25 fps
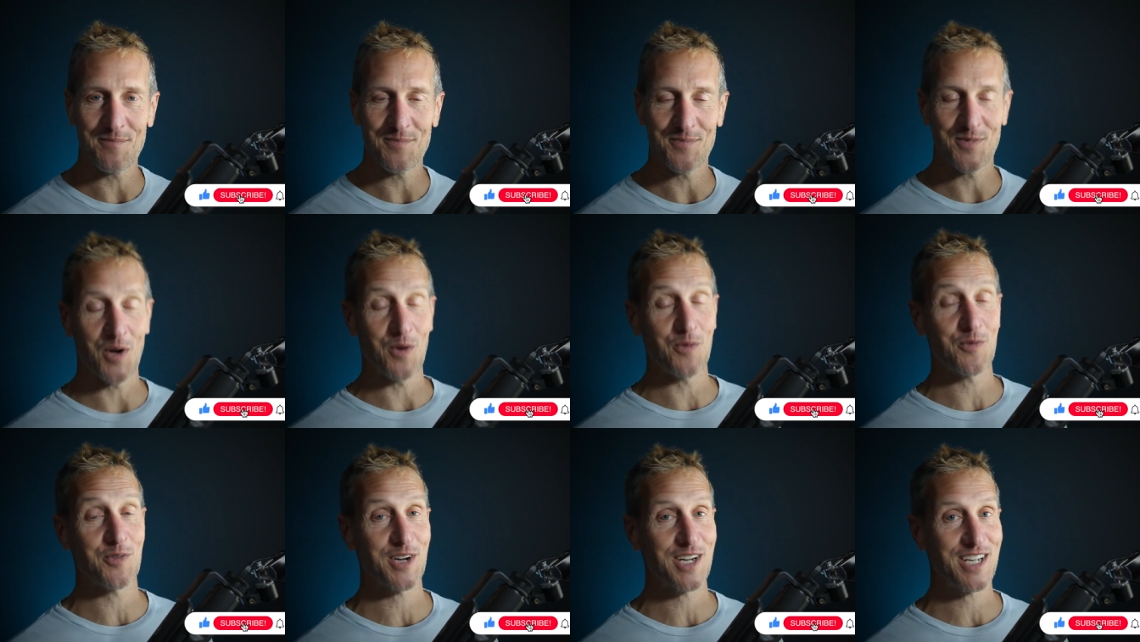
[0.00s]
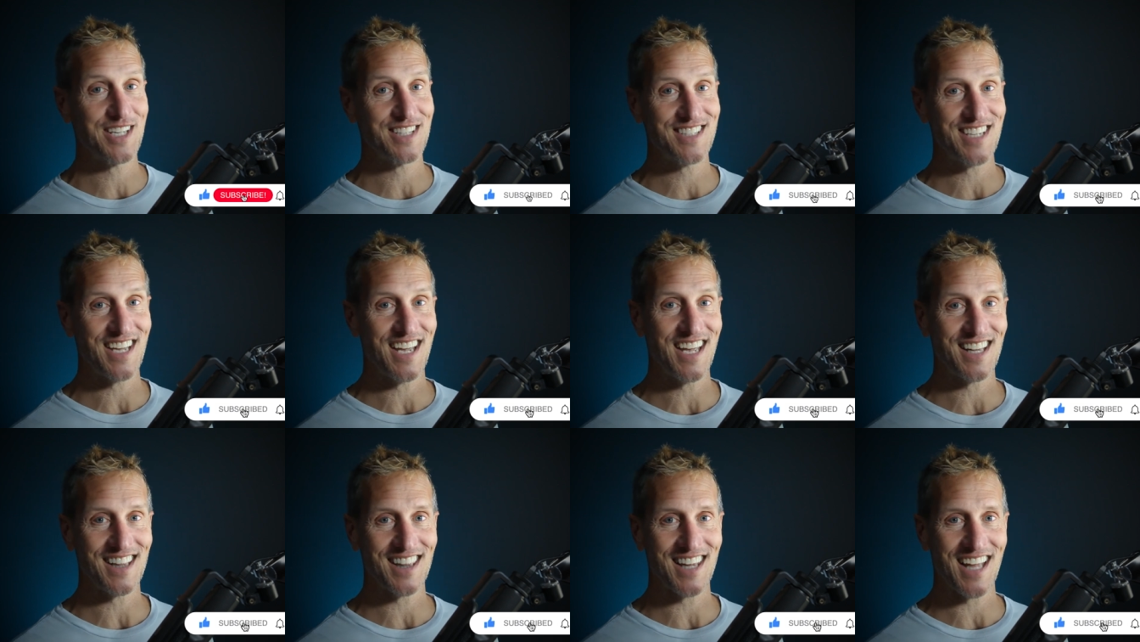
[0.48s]
Don't forget to
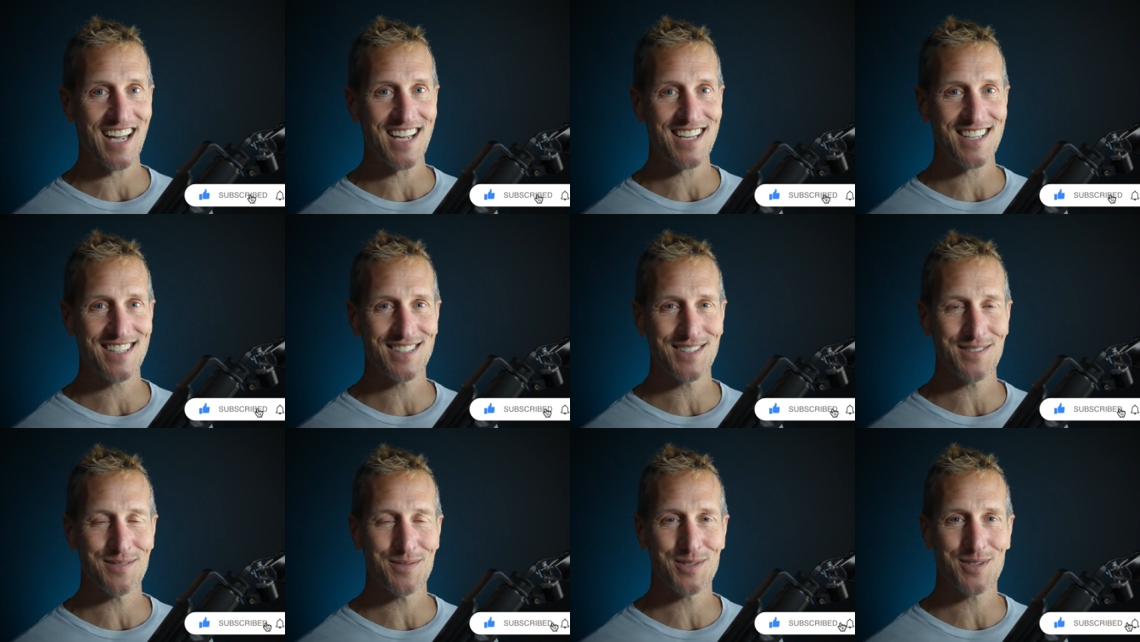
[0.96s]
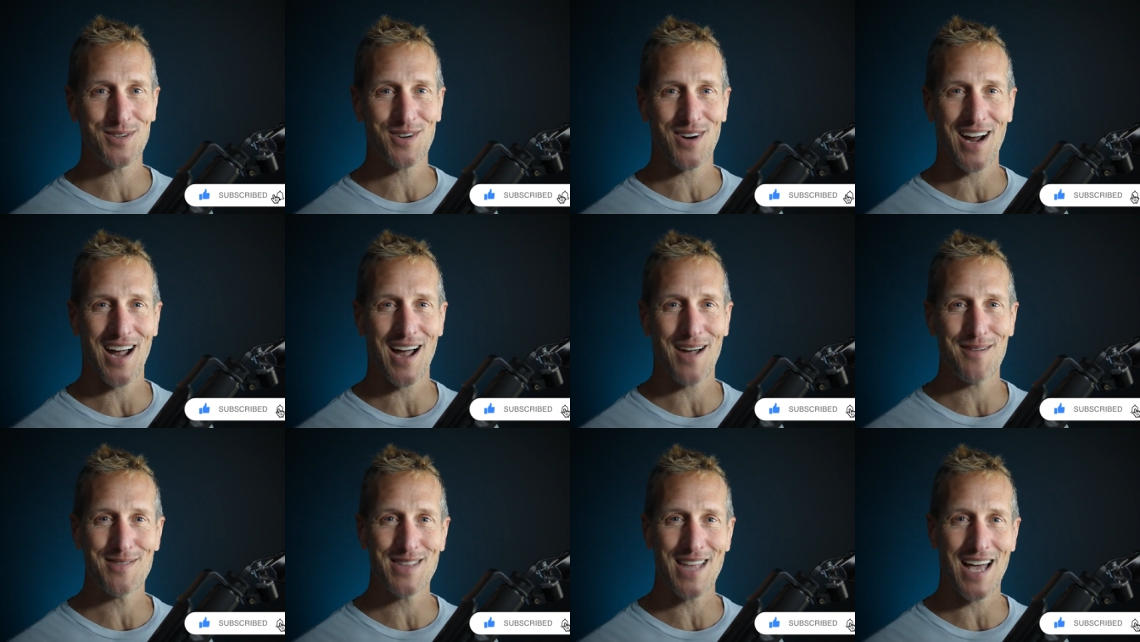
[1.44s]
hit like,
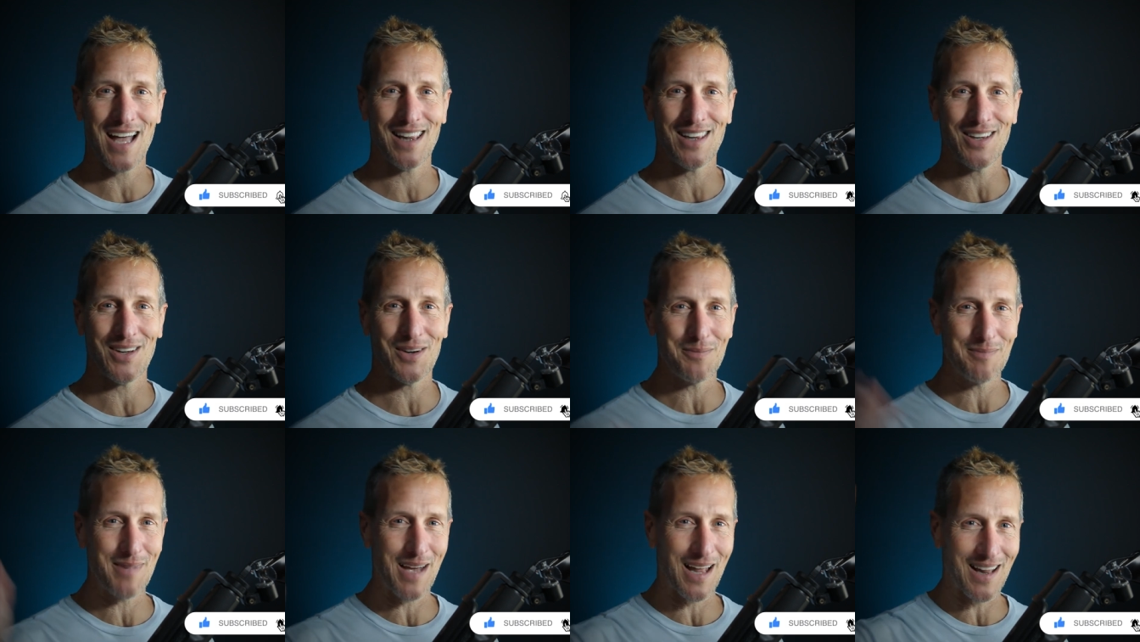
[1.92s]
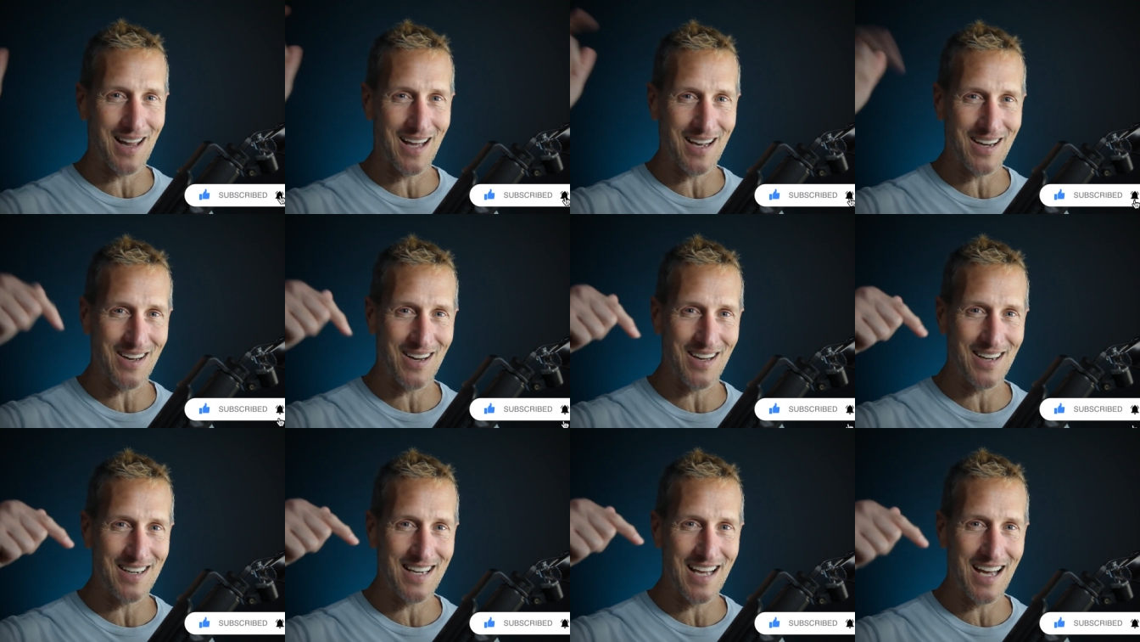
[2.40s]
subscribe, and that little bell
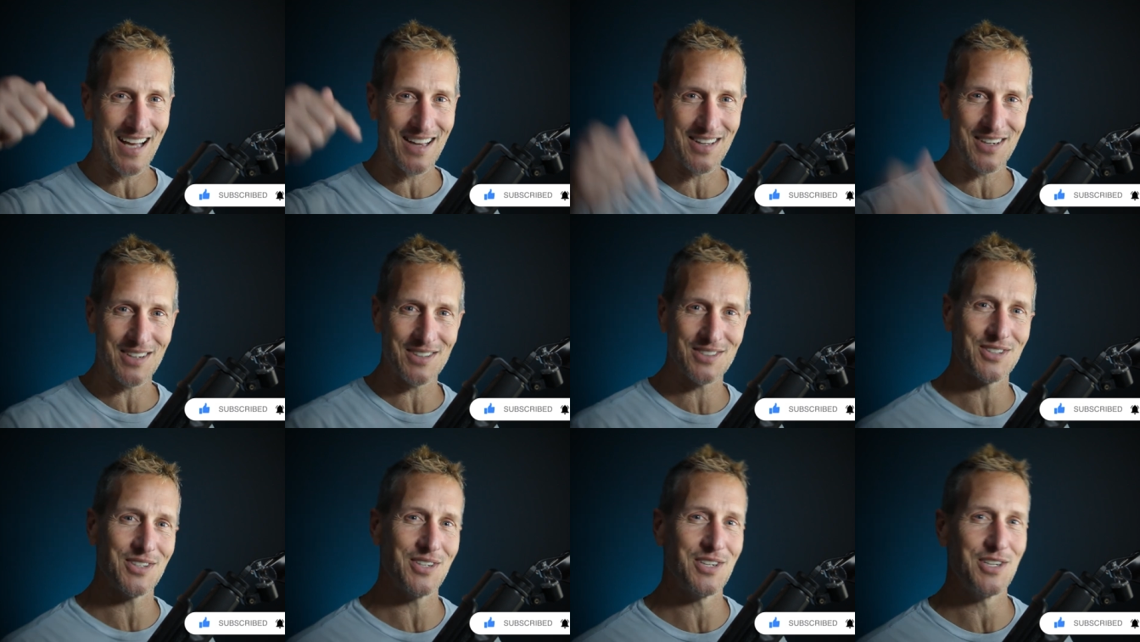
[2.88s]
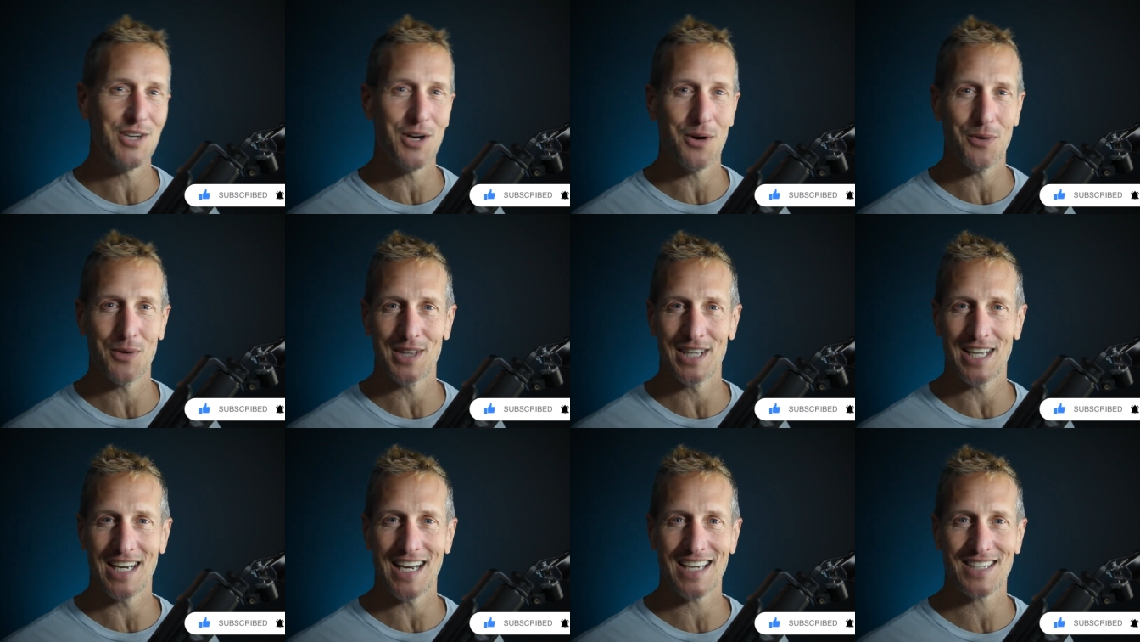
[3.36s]
icon down there so you know
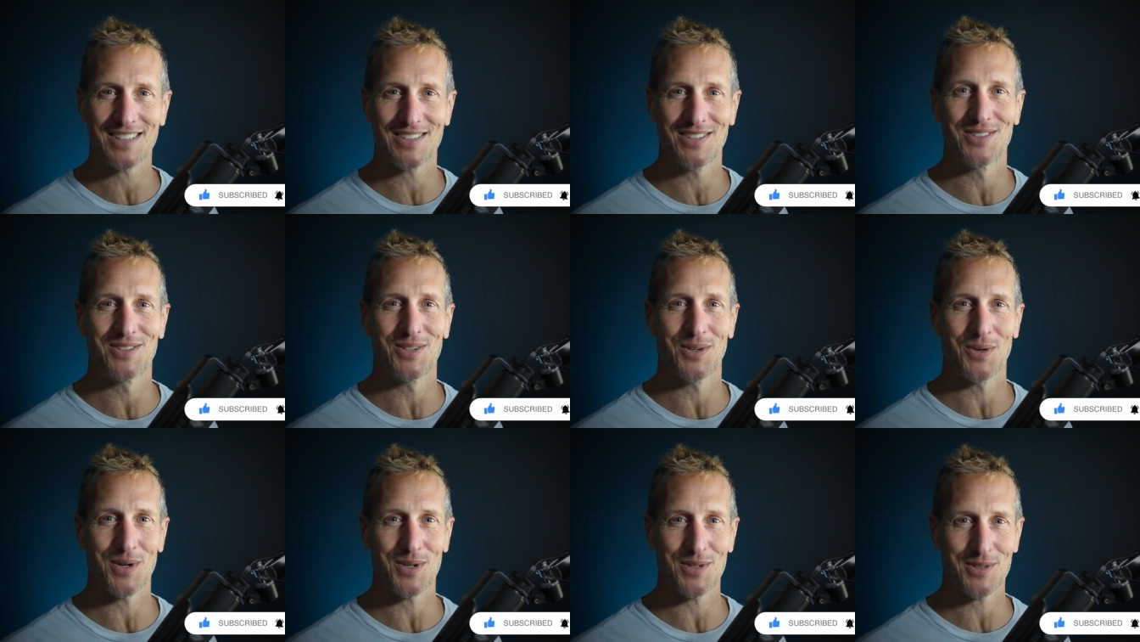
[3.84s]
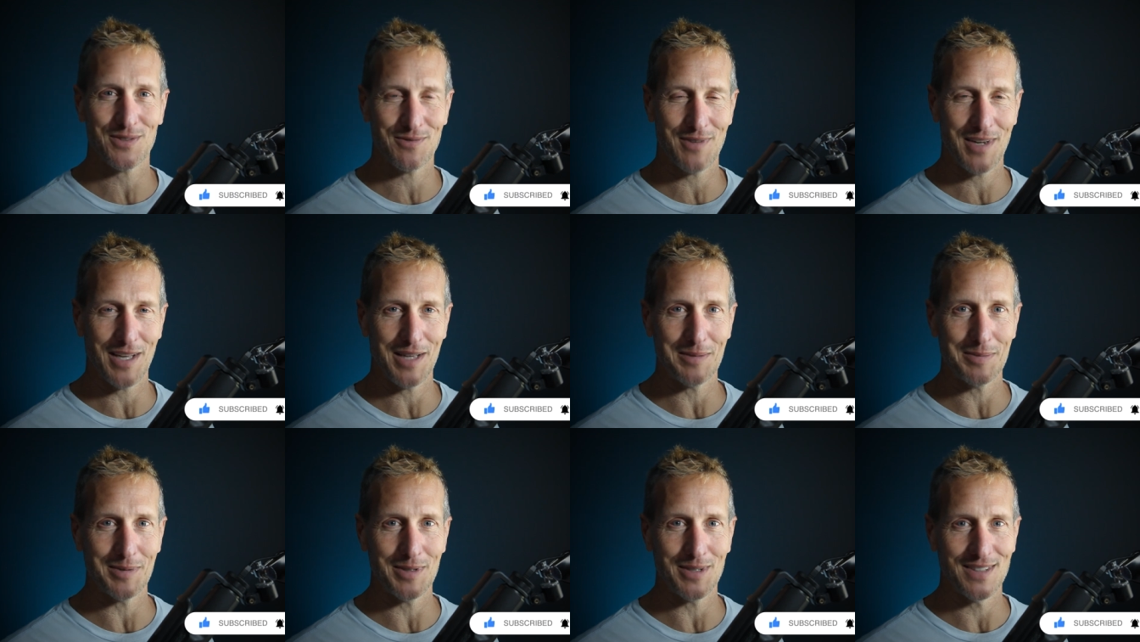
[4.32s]
when the next tutorial is
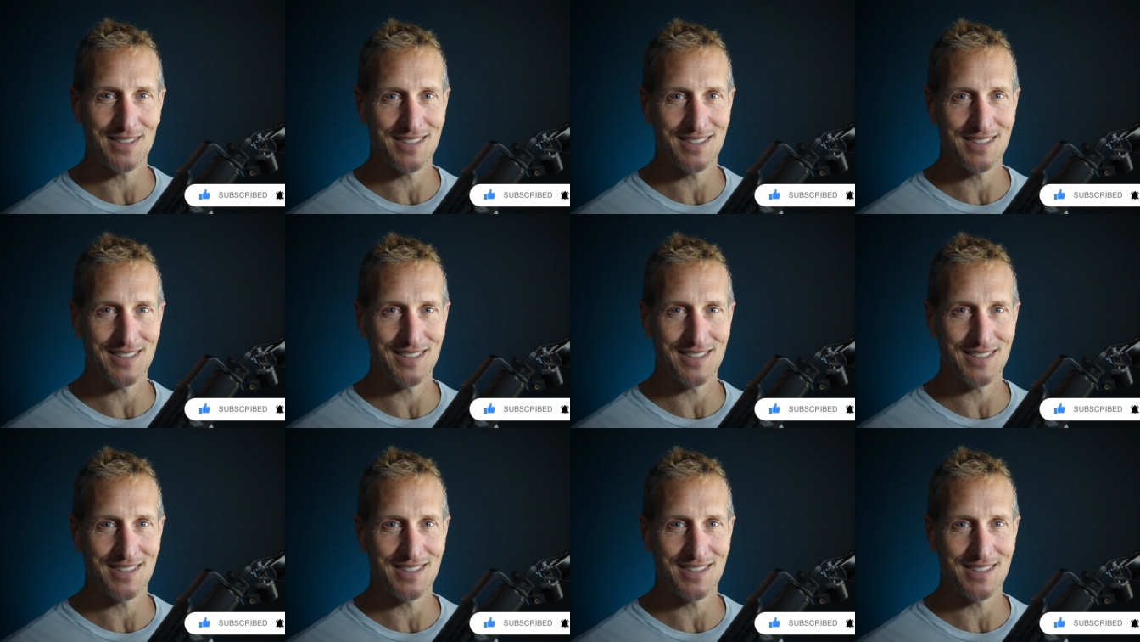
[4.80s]
available.